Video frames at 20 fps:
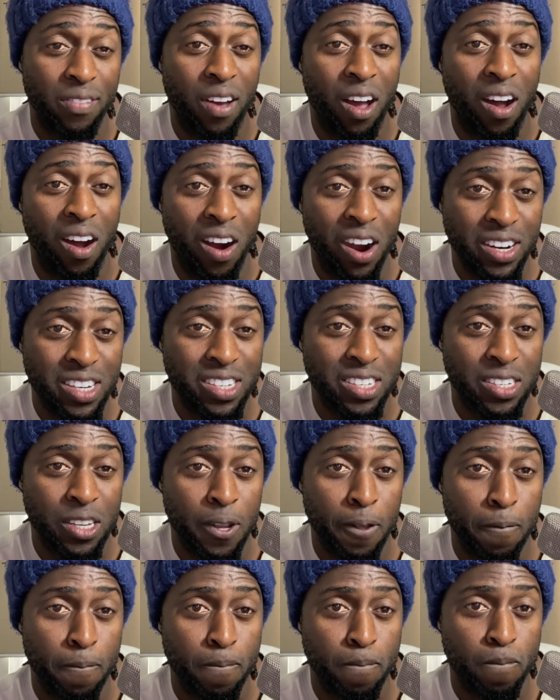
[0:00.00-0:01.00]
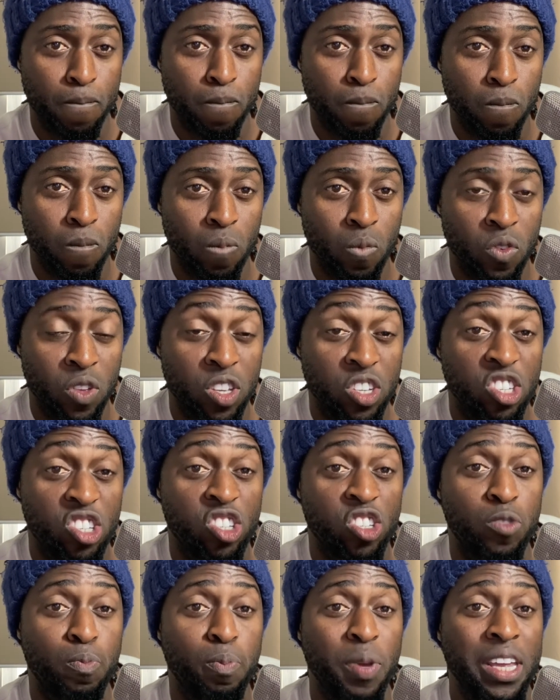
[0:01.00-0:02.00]
hearts,
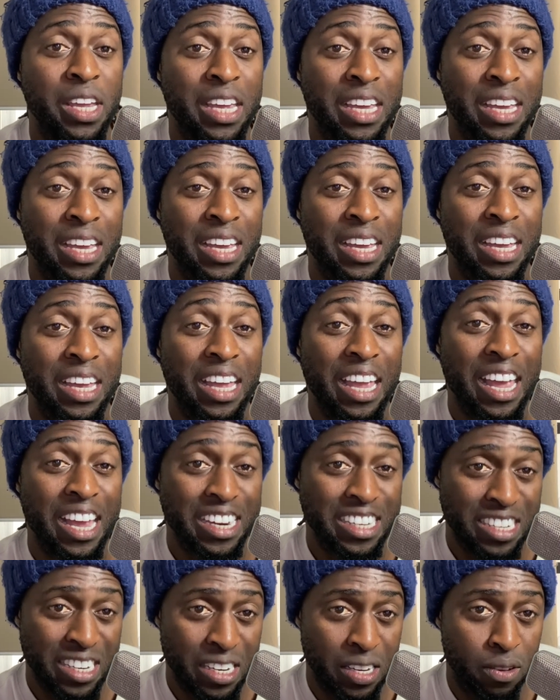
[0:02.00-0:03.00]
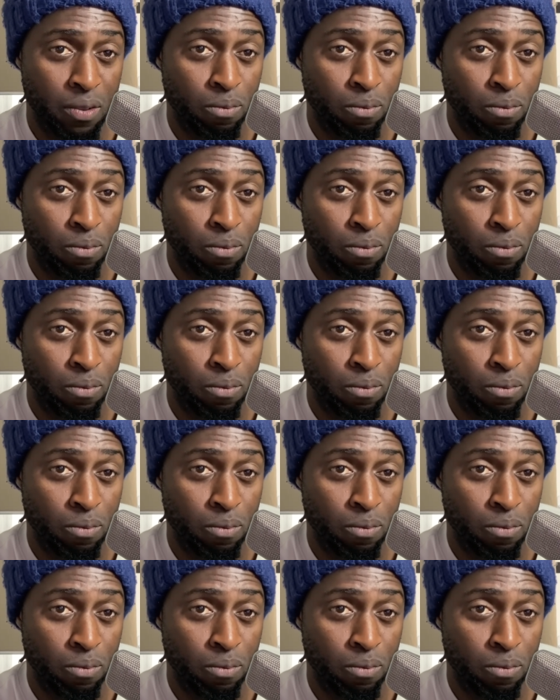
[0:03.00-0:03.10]
speak it.